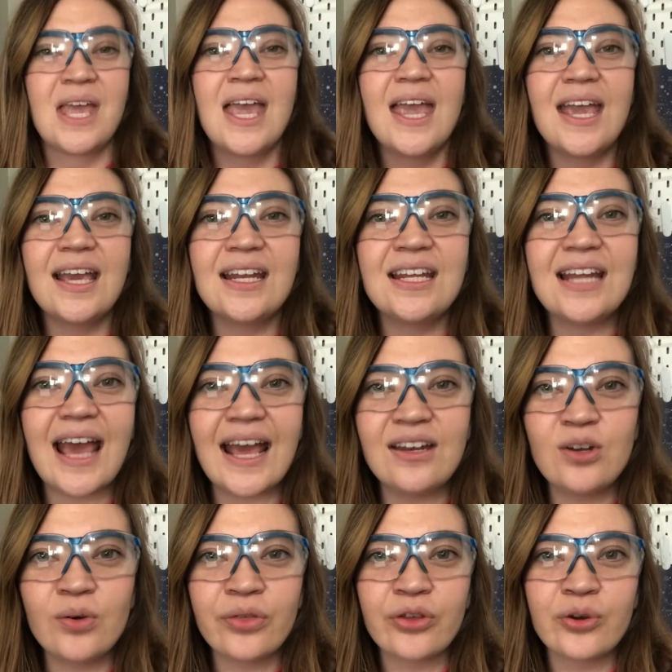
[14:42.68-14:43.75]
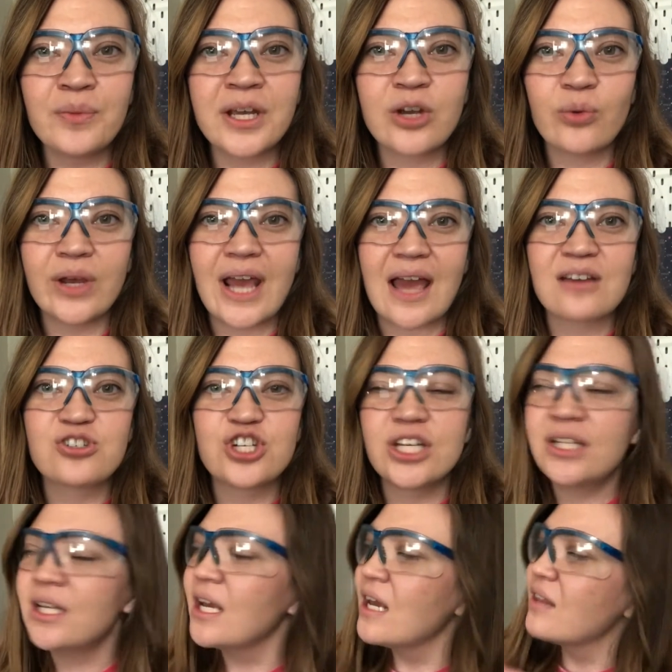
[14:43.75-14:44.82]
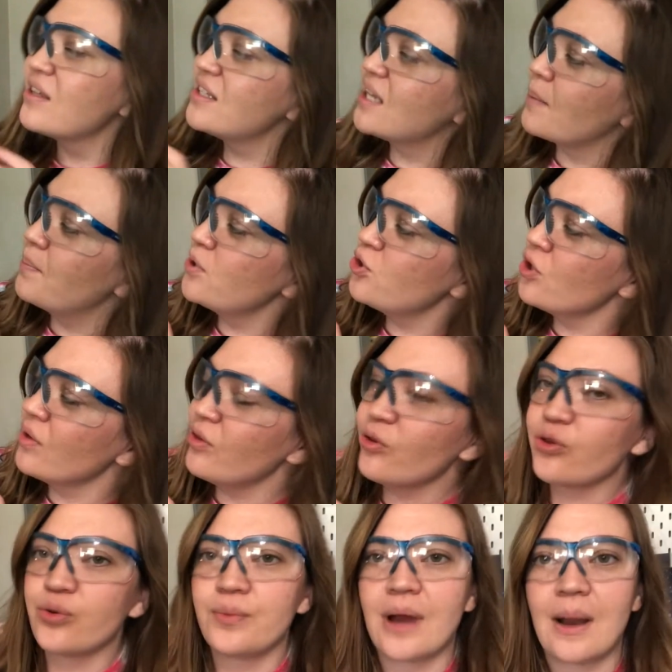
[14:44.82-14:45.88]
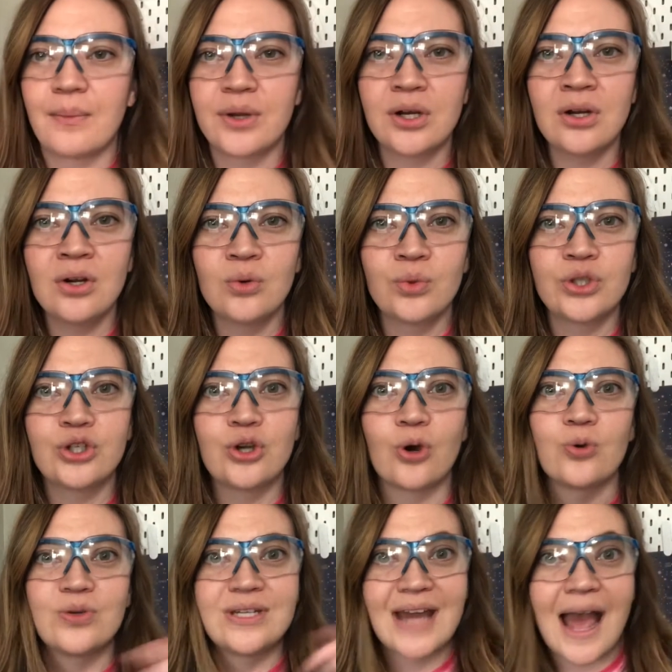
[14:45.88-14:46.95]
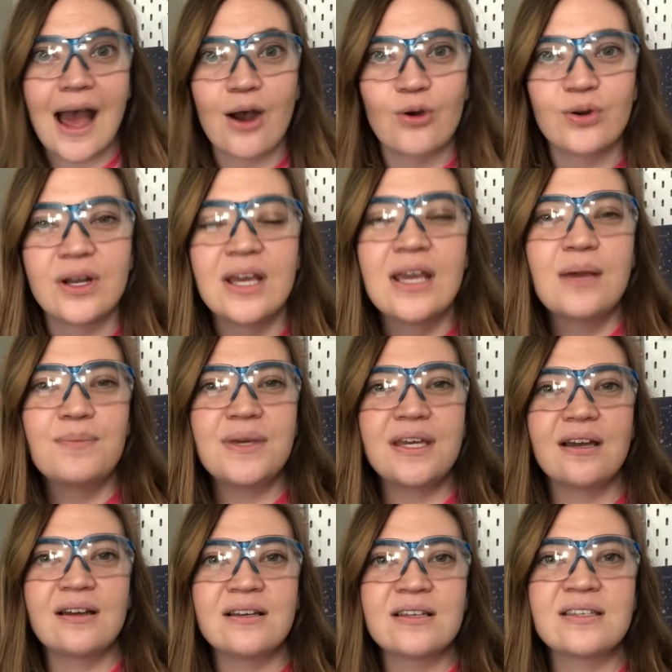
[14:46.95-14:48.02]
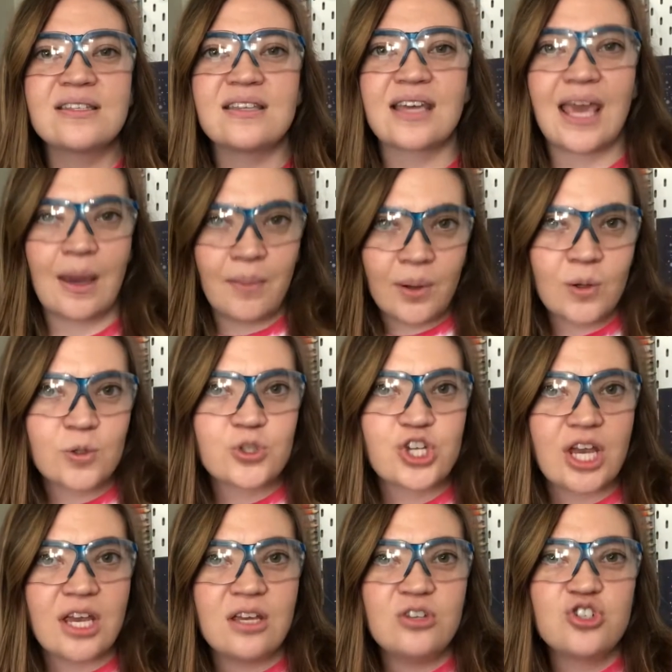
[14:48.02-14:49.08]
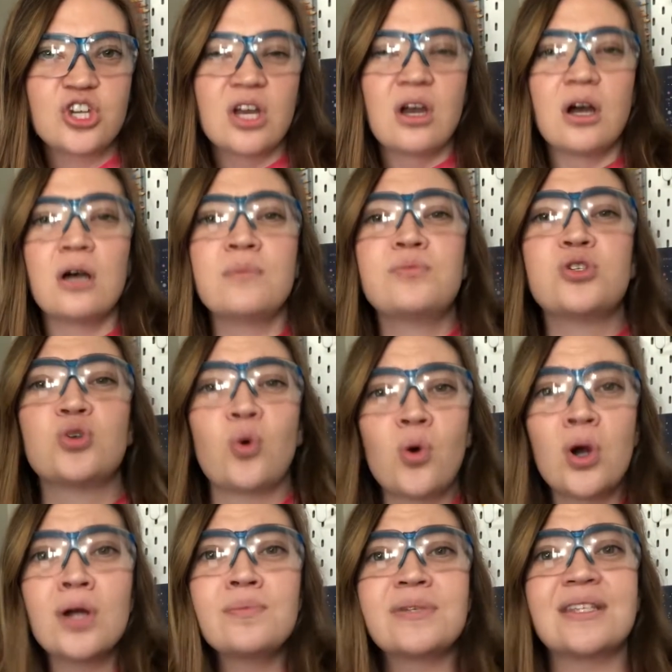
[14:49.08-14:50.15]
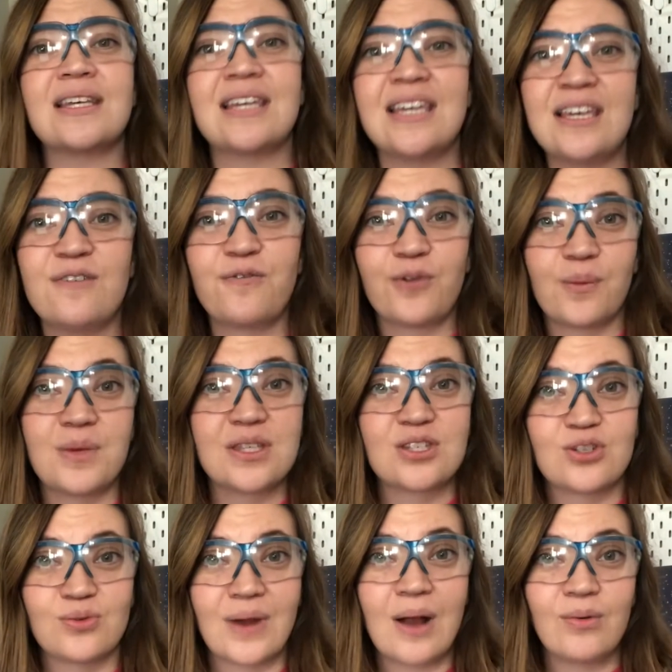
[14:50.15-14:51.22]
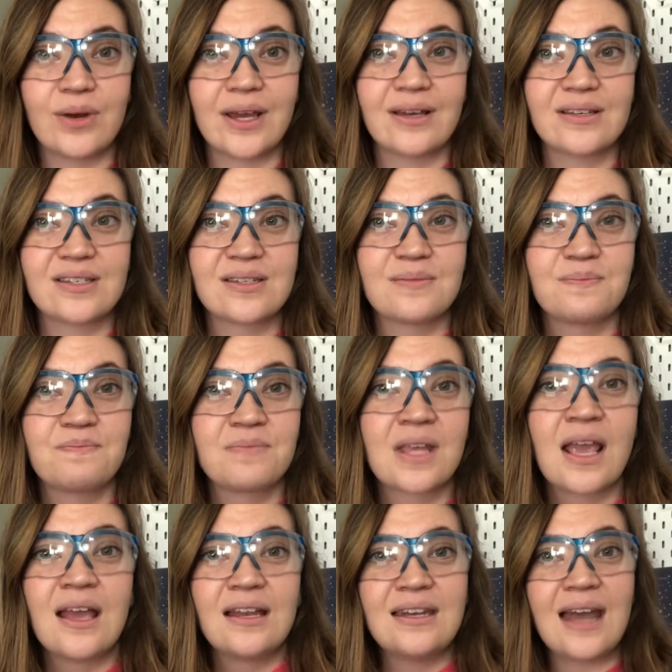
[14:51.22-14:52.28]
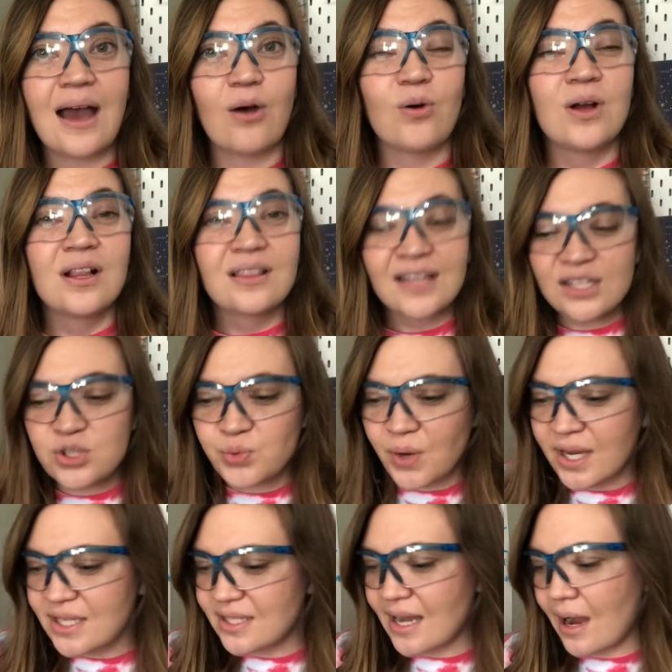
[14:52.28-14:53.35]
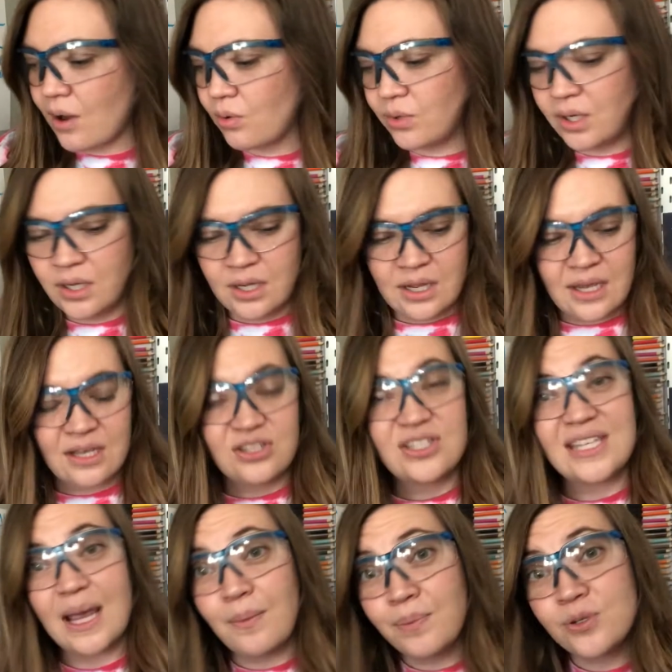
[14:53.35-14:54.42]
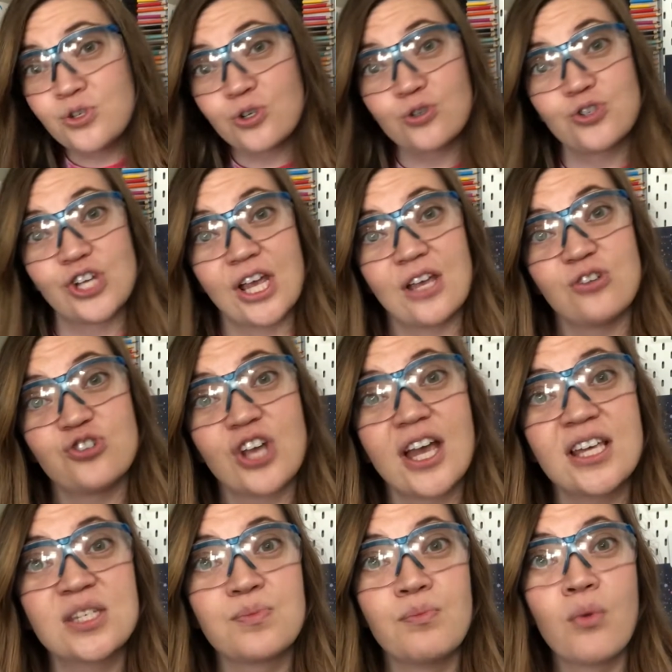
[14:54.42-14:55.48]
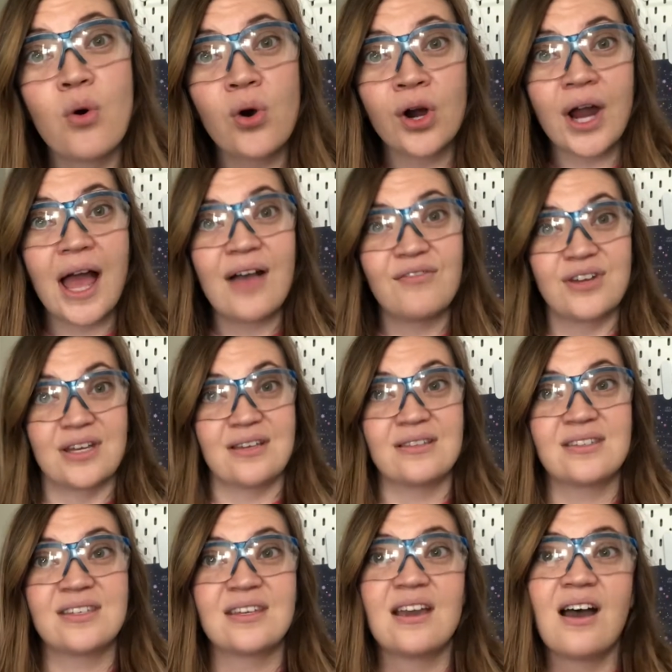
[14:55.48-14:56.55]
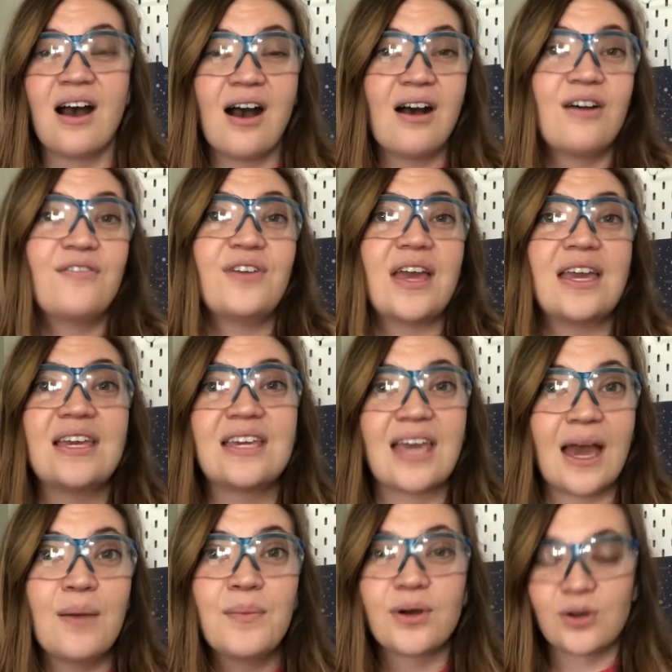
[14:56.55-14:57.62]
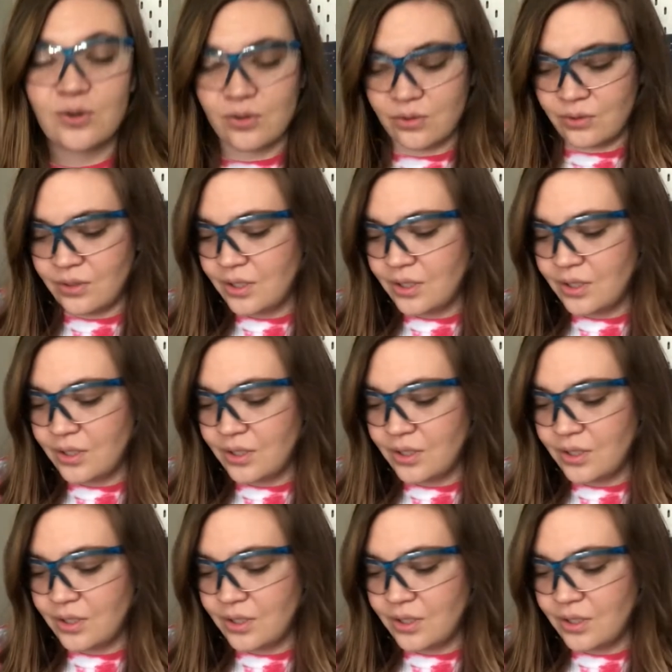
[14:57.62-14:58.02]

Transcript: In an endothermic reaction, the temperature on the thermometer would go down because the chemical change absorbs the heat from its surroundings. Now, let's write down temperature change as more evidence of a chemical